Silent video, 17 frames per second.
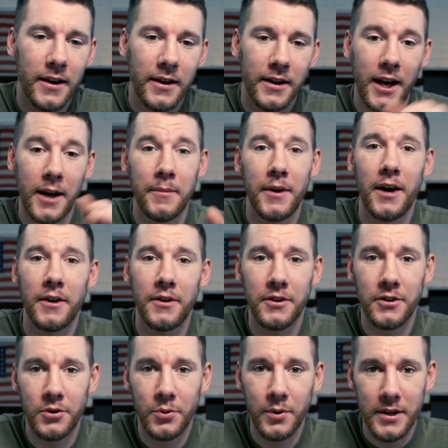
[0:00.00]
came down to
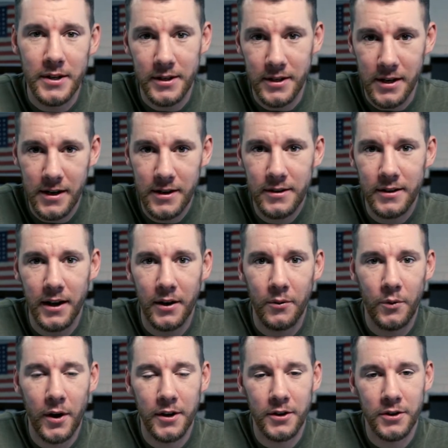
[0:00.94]
the Twin Cities and
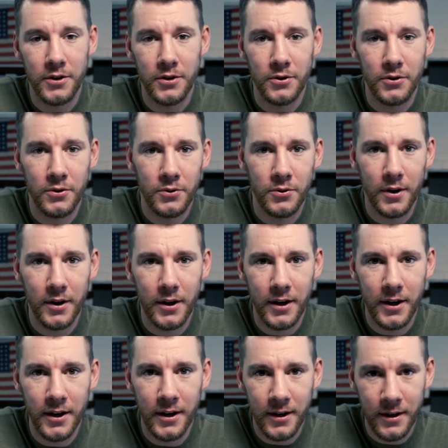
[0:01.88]
went to
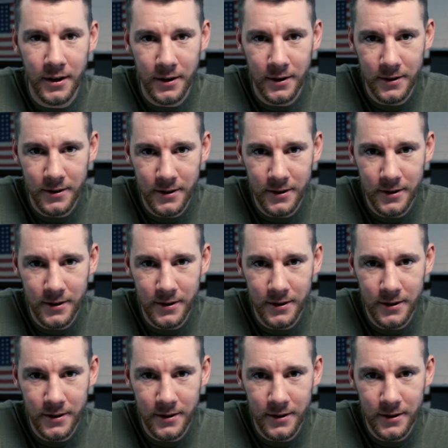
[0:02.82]
a